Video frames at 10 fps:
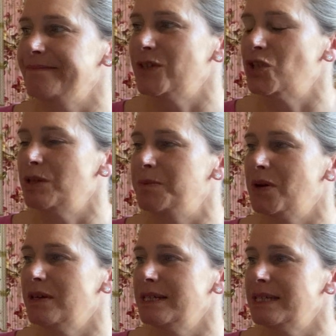She
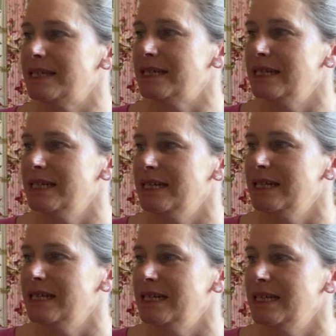buys
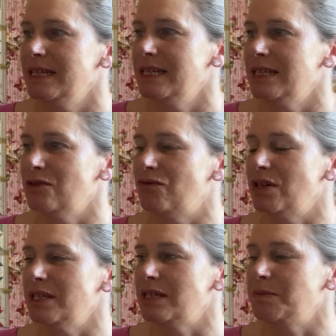the
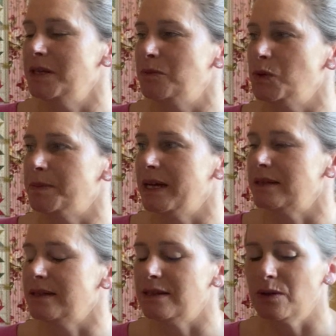rights to people's
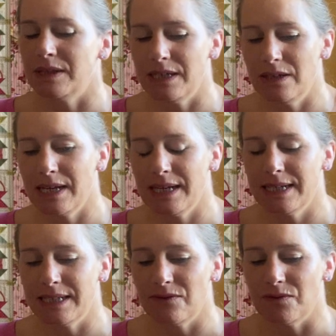patterns. So I think you can
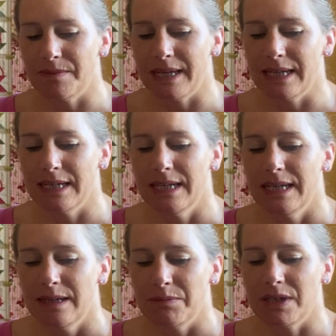get it from there.
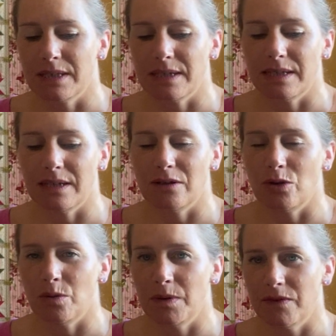But as I said, I
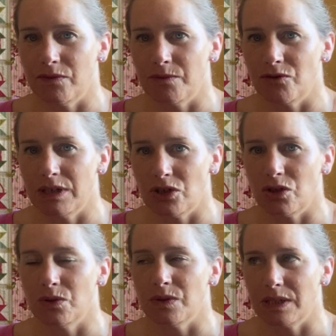got mine from
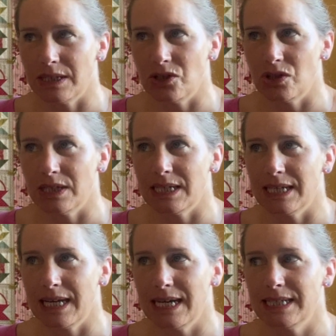Traditional Stitches
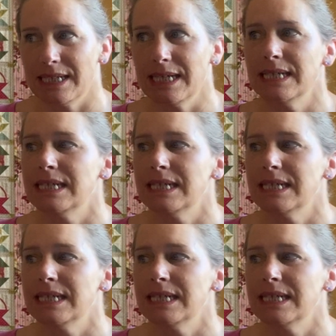in Canada.